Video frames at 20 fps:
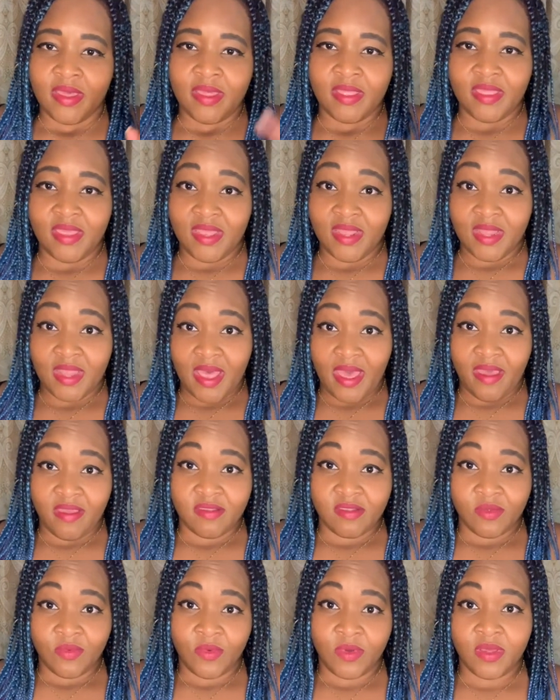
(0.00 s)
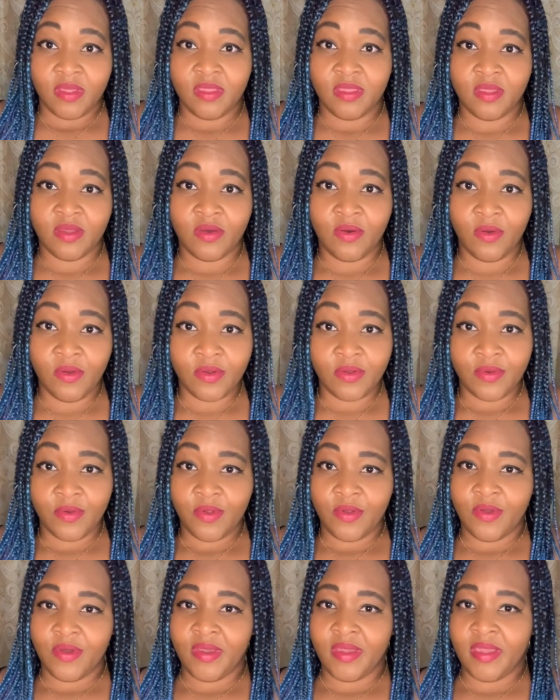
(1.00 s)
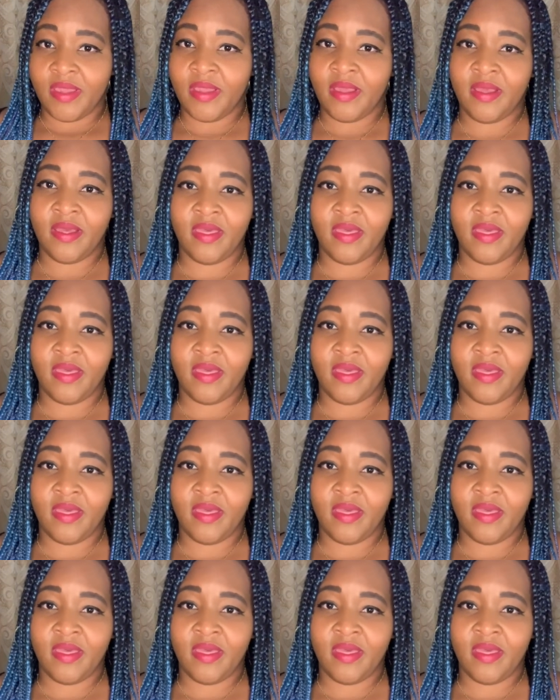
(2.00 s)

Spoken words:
the last one, the corduroy.